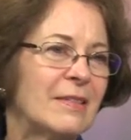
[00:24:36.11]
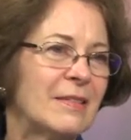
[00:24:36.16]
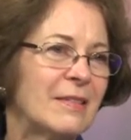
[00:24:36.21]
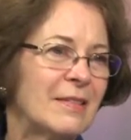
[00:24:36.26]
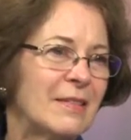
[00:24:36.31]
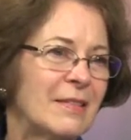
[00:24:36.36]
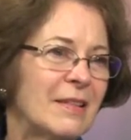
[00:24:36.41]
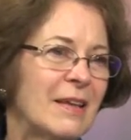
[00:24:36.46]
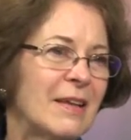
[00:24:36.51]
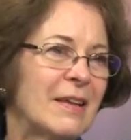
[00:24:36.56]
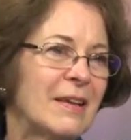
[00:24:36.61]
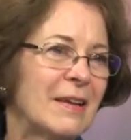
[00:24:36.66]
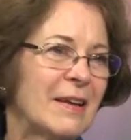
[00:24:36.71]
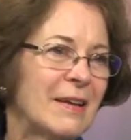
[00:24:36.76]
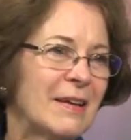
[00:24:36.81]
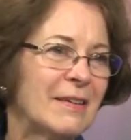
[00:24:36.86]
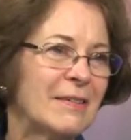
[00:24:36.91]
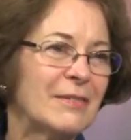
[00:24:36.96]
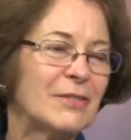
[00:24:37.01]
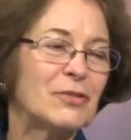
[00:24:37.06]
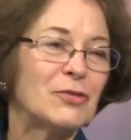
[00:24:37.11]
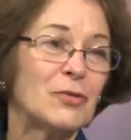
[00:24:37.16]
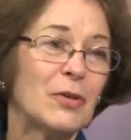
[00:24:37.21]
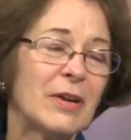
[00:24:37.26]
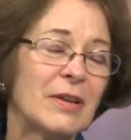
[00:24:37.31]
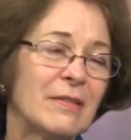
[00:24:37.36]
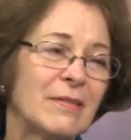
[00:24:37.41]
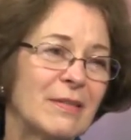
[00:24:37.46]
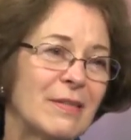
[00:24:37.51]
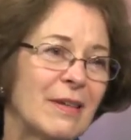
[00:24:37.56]
the
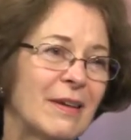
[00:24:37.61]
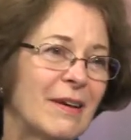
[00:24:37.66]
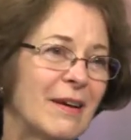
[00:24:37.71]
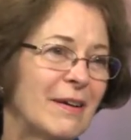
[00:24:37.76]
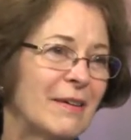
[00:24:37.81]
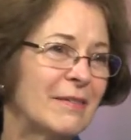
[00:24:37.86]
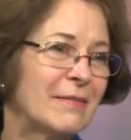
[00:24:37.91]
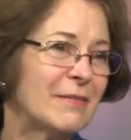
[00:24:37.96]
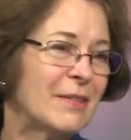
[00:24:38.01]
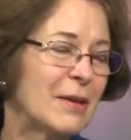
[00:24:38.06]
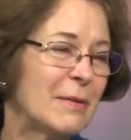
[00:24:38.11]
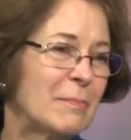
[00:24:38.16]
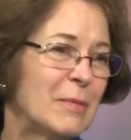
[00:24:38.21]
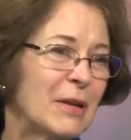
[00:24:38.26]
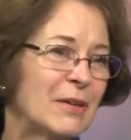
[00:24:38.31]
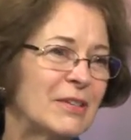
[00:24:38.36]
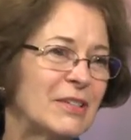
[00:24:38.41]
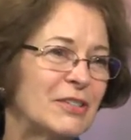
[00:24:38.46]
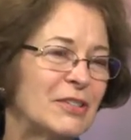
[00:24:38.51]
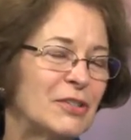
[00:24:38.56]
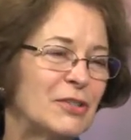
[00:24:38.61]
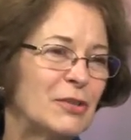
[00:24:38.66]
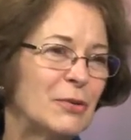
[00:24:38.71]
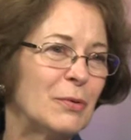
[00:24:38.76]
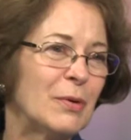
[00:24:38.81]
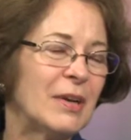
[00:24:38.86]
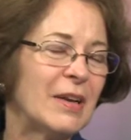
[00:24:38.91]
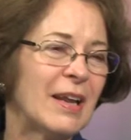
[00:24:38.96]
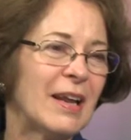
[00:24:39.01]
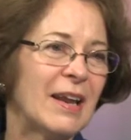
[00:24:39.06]
strength, the ability to
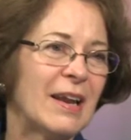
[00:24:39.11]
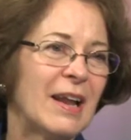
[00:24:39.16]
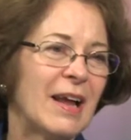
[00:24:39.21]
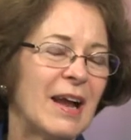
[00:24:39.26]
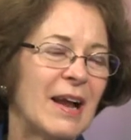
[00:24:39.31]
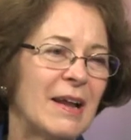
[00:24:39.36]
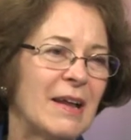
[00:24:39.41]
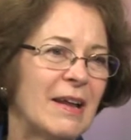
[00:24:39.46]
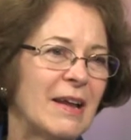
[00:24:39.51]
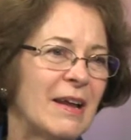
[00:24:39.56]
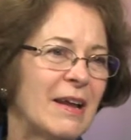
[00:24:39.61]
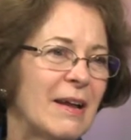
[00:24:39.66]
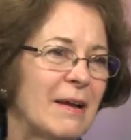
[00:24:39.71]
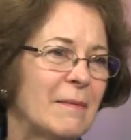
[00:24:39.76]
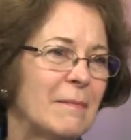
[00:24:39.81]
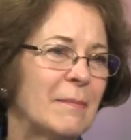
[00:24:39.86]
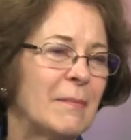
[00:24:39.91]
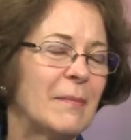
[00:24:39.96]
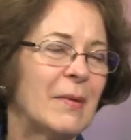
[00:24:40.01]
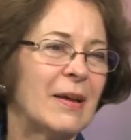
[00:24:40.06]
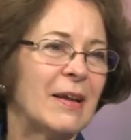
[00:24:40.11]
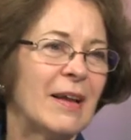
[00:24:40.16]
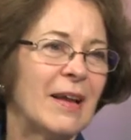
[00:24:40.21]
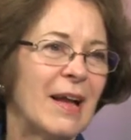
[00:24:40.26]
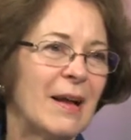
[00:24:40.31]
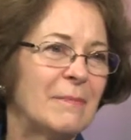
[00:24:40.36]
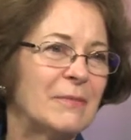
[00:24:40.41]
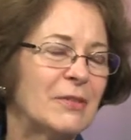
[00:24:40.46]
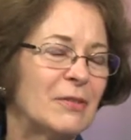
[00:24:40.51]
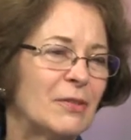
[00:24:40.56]
do it, and I am
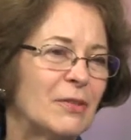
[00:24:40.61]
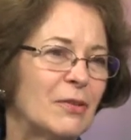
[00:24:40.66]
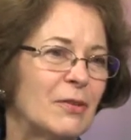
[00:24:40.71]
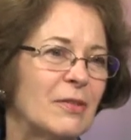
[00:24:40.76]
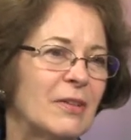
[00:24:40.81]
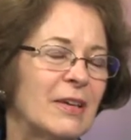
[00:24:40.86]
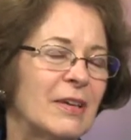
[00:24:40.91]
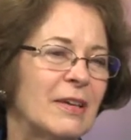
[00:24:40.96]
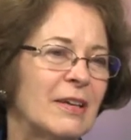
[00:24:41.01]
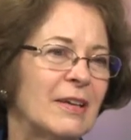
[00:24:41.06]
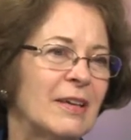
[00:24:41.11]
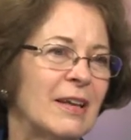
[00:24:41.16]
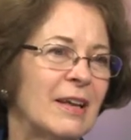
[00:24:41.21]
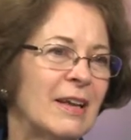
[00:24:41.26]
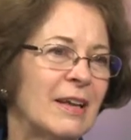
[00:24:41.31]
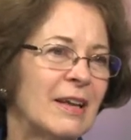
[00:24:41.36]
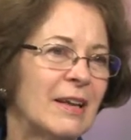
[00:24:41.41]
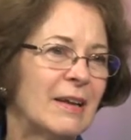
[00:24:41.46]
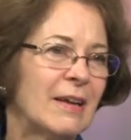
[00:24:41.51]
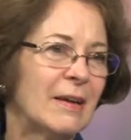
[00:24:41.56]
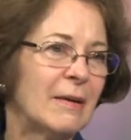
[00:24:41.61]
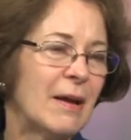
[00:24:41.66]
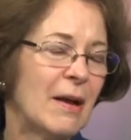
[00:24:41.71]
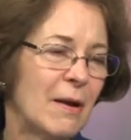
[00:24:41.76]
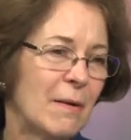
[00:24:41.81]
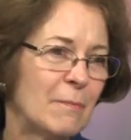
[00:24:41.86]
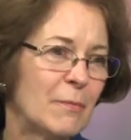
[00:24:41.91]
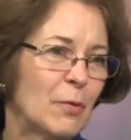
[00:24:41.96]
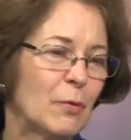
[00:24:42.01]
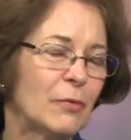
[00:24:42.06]
absolutely
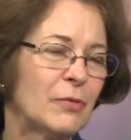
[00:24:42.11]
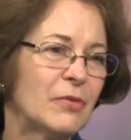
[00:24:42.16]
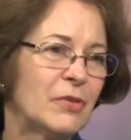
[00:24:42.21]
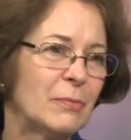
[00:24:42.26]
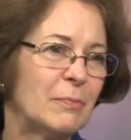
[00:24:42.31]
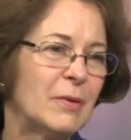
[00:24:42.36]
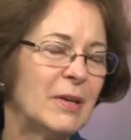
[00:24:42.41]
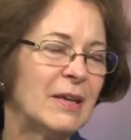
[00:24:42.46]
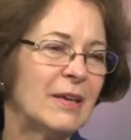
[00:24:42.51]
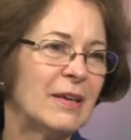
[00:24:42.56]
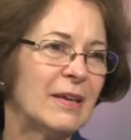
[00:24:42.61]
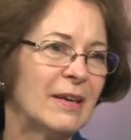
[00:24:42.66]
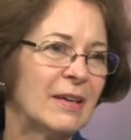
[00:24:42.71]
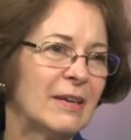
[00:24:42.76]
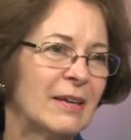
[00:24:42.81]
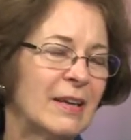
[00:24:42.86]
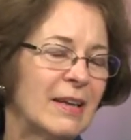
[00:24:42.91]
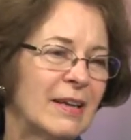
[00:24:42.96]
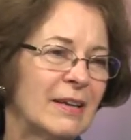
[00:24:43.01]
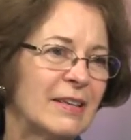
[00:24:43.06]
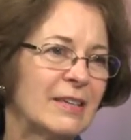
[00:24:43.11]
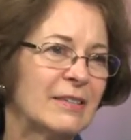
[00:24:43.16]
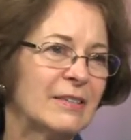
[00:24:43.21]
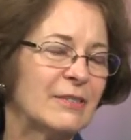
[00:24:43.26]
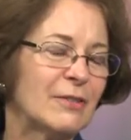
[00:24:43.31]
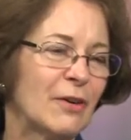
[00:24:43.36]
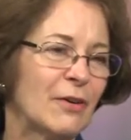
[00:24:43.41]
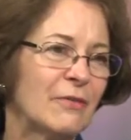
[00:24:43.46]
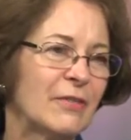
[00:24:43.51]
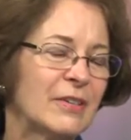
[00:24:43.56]
humbled to be in His
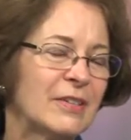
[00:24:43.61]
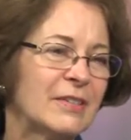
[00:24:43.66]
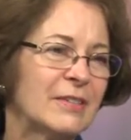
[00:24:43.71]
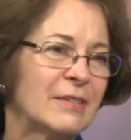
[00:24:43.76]
service.